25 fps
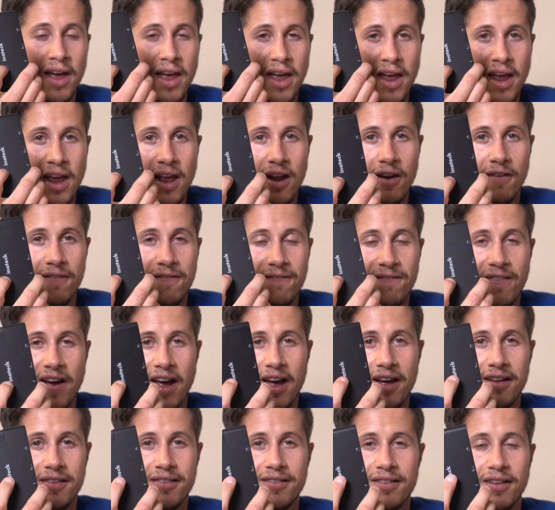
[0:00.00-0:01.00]
in
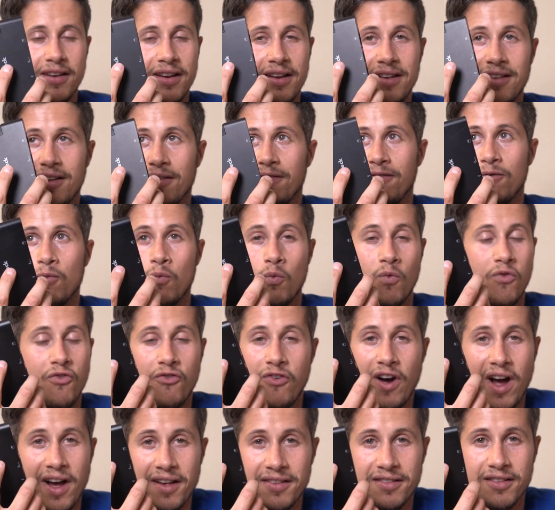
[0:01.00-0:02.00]
the
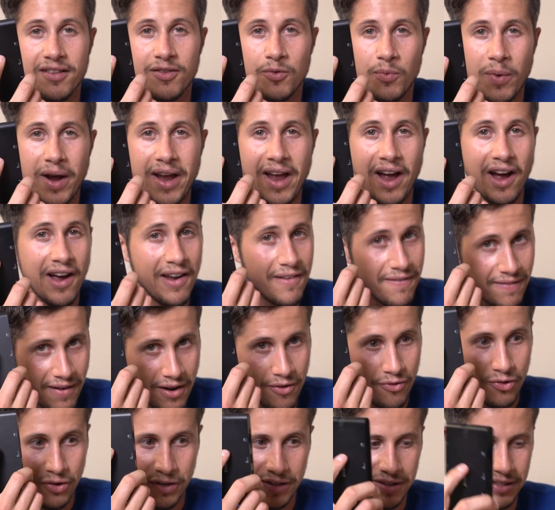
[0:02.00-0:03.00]
fastest way I've
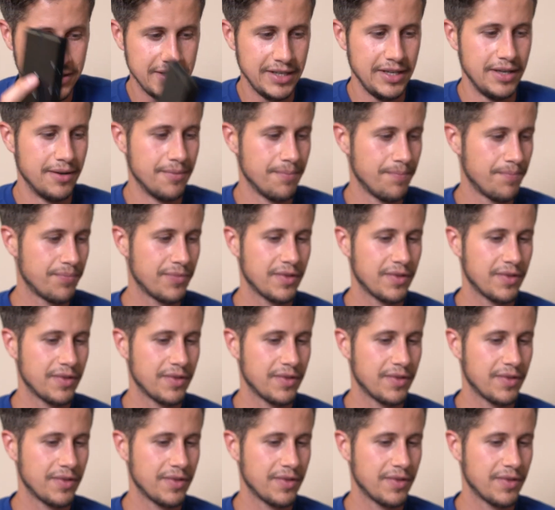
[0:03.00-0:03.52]
ever seen.